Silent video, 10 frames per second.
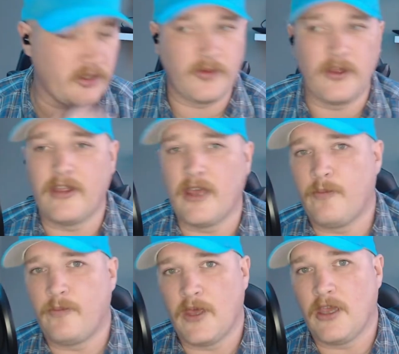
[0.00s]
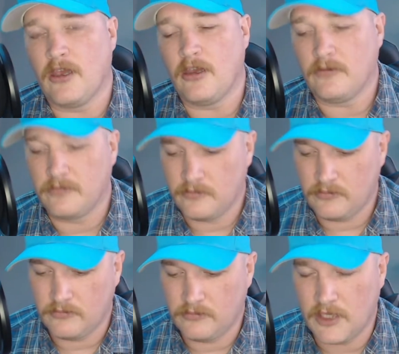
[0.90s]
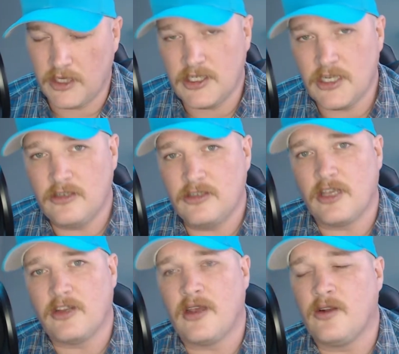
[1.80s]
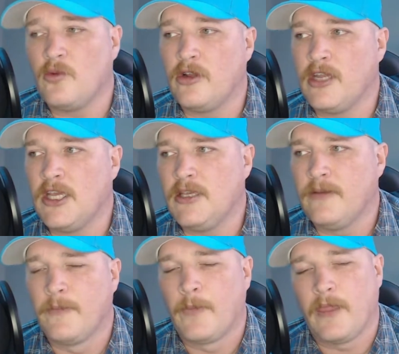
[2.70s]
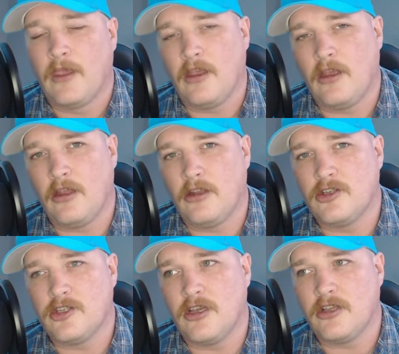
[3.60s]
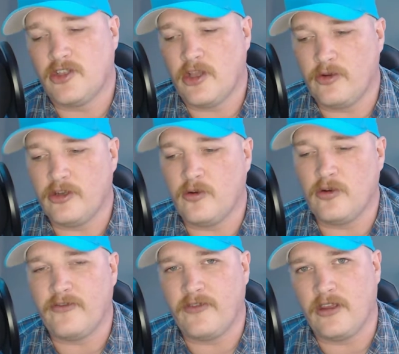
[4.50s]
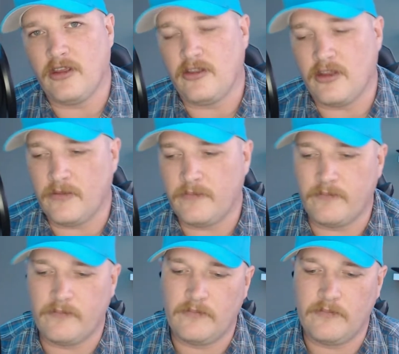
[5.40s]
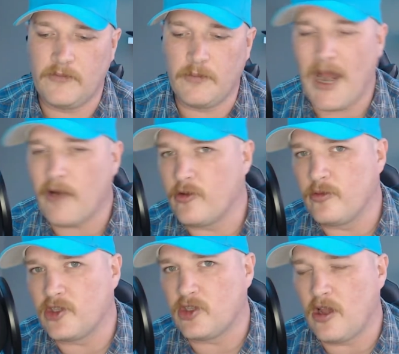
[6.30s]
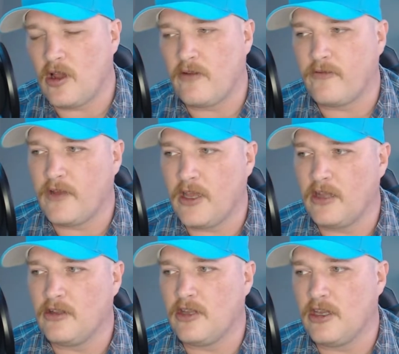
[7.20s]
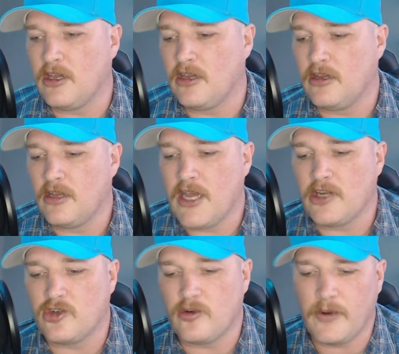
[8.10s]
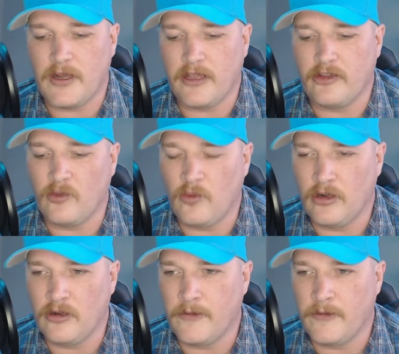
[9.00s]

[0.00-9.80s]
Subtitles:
They did get down on one knee, and so did all of the backroom staff and the extra players and whatnot.